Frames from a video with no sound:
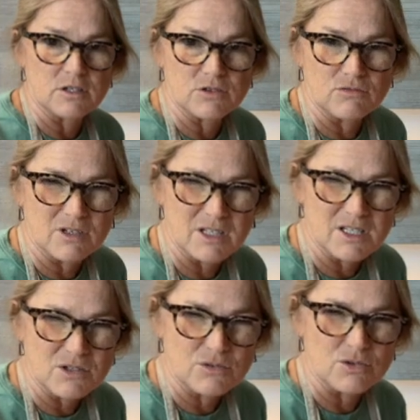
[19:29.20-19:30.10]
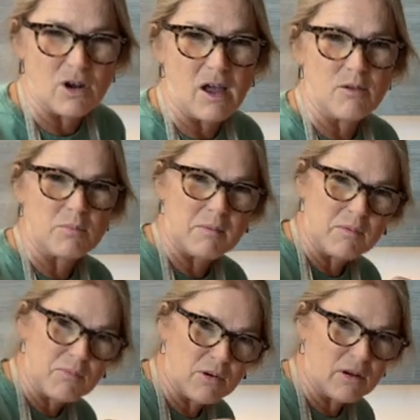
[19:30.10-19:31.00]
really too dry, maybe
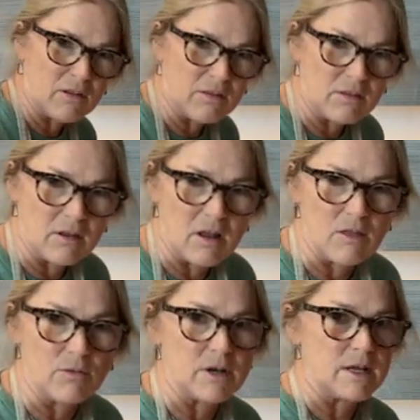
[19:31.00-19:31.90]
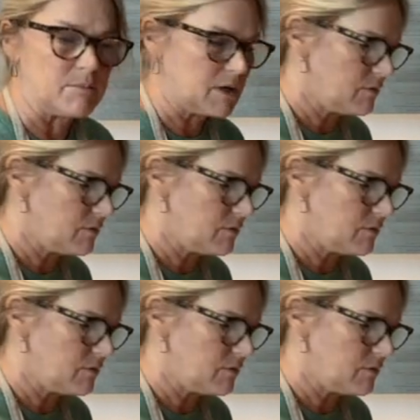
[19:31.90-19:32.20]
put another one in, but